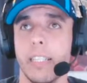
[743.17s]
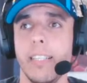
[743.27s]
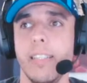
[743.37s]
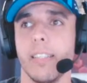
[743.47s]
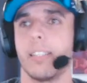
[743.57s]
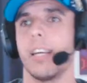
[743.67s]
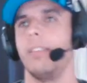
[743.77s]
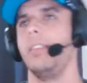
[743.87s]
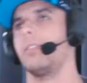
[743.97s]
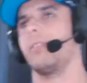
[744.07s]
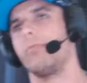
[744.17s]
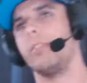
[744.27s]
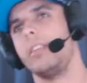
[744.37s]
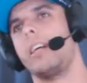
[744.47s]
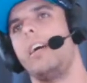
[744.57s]
This is a
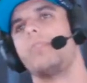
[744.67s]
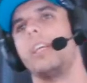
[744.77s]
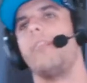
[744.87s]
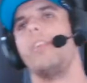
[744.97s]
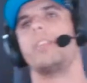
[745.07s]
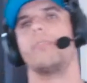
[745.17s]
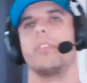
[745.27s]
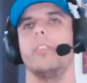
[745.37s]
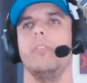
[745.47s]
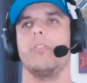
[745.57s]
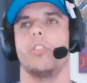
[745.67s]
really tough defensive for the Eels.